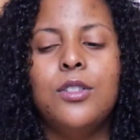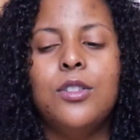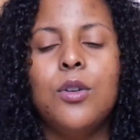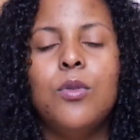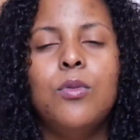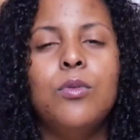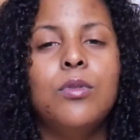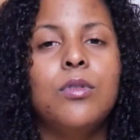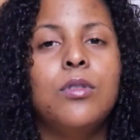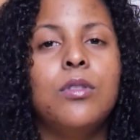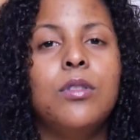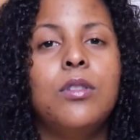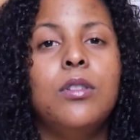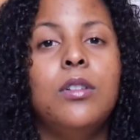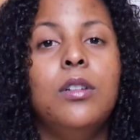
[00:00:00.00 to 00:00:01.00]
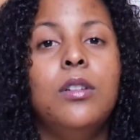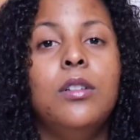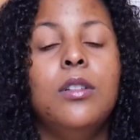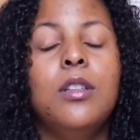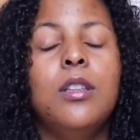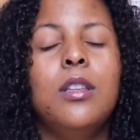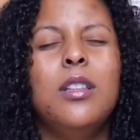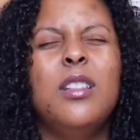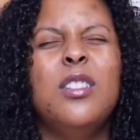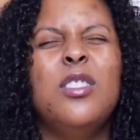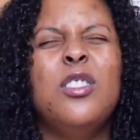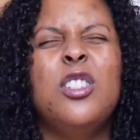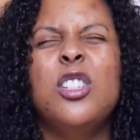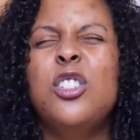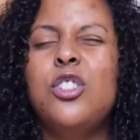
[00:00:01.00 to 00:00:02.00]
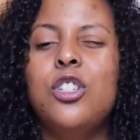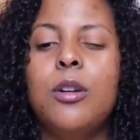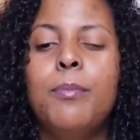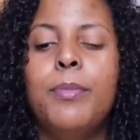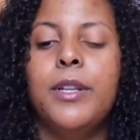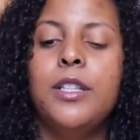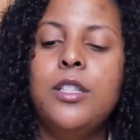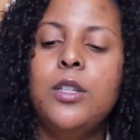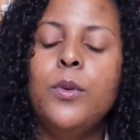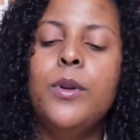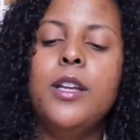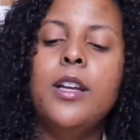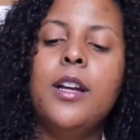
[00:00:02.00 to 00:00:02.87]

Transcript: Don't just jump into it.